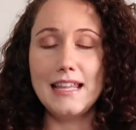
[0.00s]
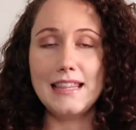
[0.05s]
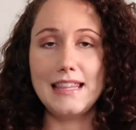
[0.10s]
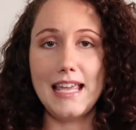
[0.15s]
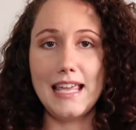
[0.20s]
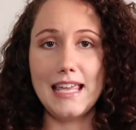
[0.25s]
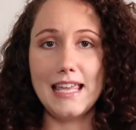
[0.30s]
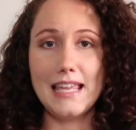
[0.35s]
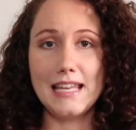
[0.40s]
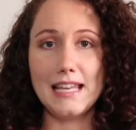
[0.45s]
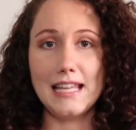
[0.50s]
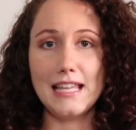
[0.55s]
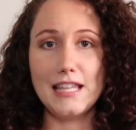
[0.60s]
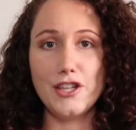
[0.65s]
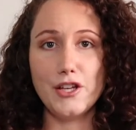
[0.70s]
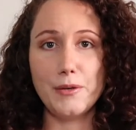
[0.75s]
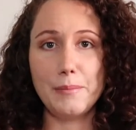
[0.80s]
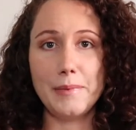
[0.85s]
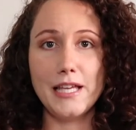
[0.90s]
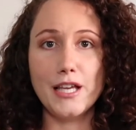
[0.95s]
They can
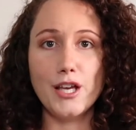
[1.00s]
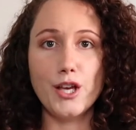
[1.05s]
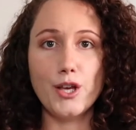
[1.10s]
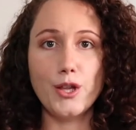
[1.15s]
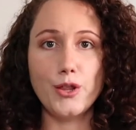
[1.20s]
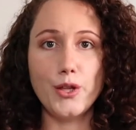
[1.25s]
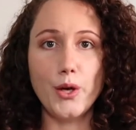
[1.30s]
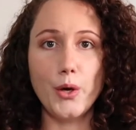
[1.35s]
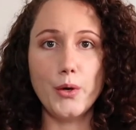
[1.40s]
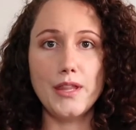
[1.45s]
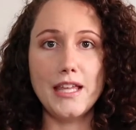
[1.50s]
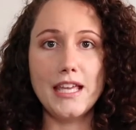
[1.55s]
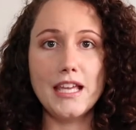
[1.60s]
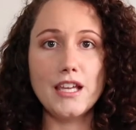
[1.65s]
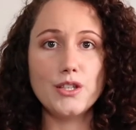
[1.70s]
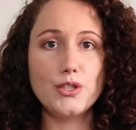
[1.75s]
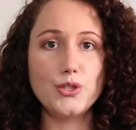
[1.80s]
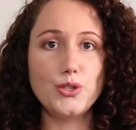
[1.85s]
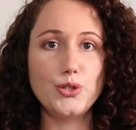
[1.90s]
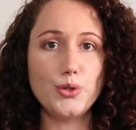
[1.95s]
either be
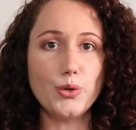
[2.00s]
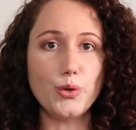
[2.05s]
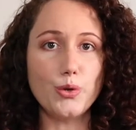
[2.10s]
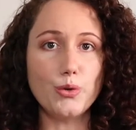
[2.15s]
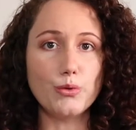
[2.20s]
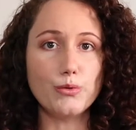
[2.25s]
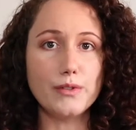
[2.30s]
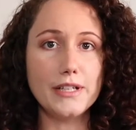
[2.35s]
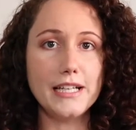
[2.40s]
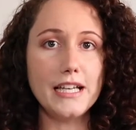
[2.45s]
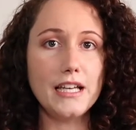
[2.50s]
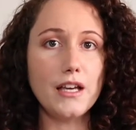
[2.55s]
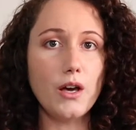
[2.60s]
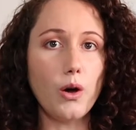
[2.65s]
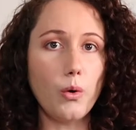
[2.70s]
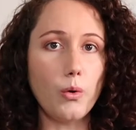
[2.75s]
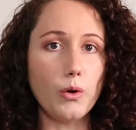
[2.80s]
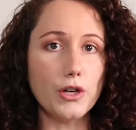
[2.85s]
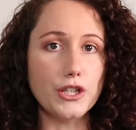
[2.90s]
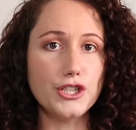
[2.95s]
clothing, jewelry,
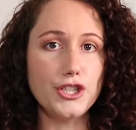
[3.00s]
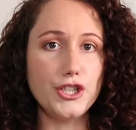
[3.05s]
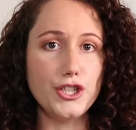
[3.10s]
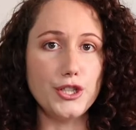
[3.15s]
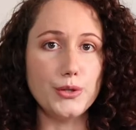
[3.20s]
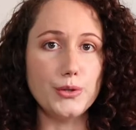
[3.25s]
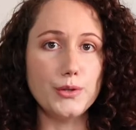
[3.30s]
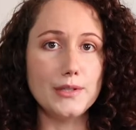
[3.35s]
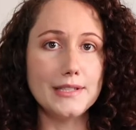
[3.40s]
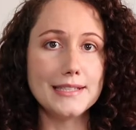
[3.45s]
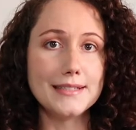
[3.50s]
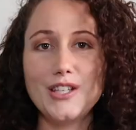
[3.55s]
or shoes.